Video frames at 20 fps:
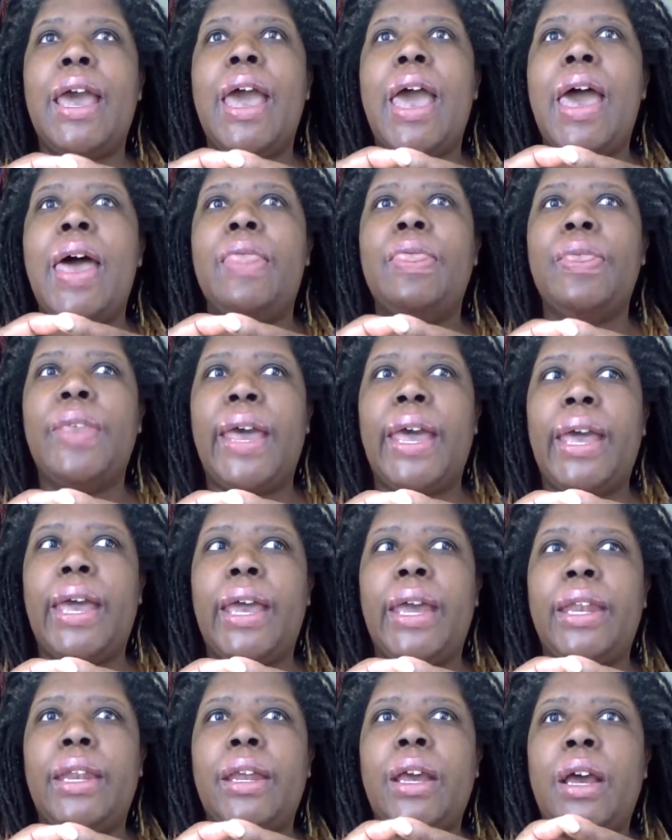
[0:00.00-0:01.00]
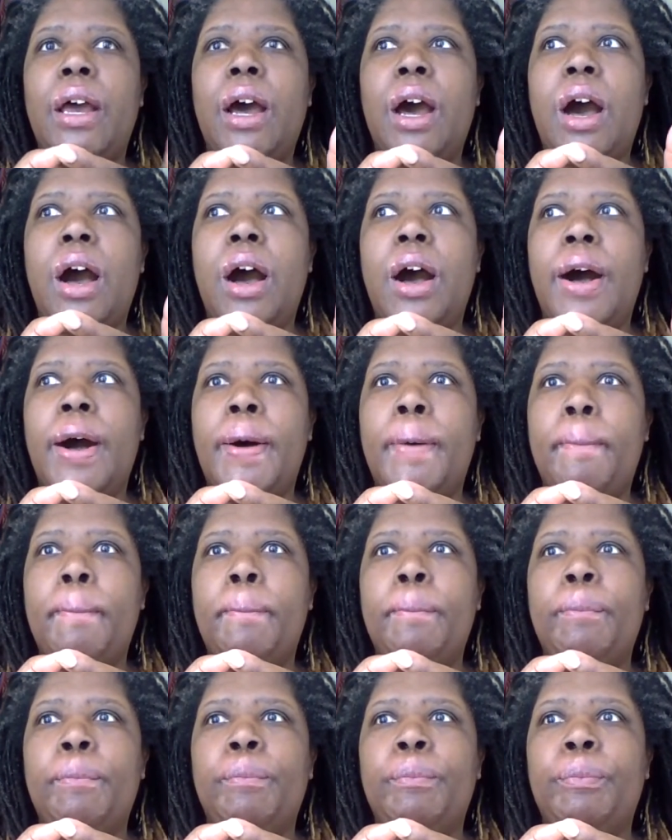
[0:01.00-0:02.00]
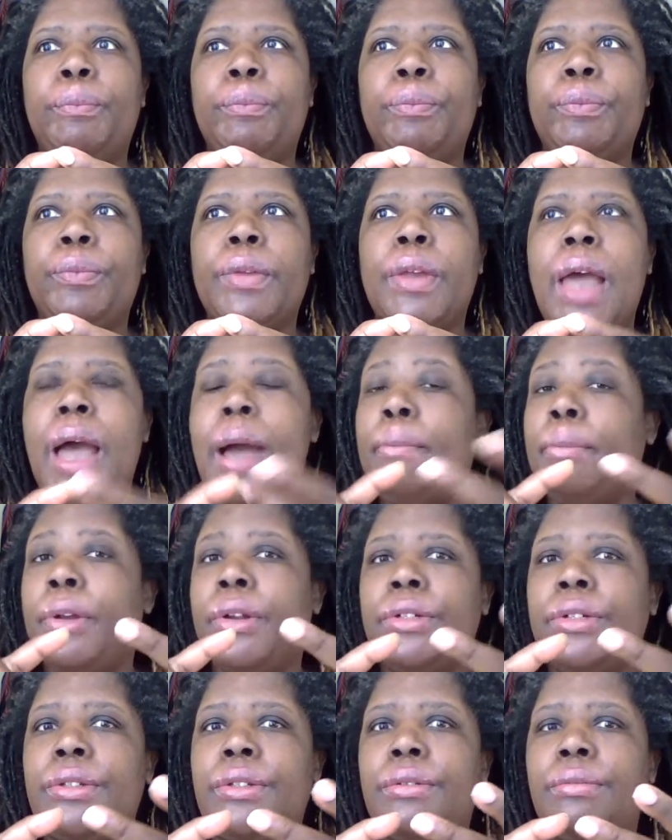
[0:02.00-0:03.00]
And then I'm going to